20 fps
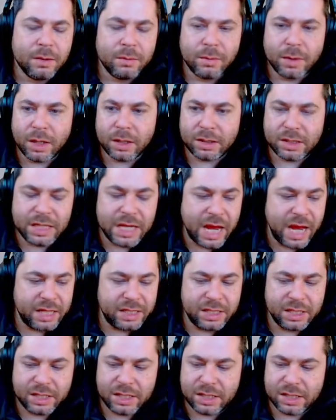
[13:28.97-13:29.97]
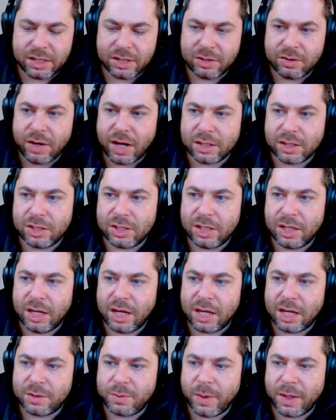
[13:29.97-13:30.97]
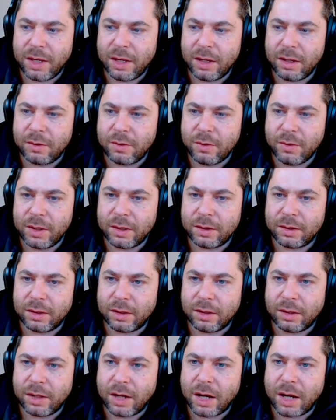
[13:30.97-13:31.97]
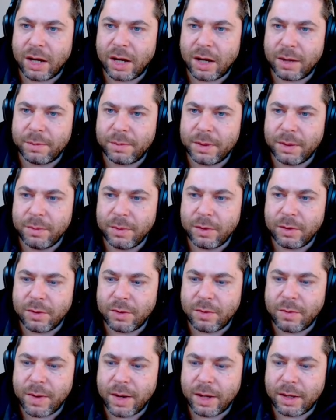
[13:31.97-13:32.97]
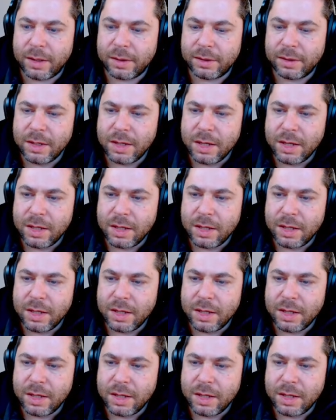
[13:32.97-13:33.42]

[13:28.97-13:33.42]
But yeah, this is the strategy. And speaking with Up the Milkman,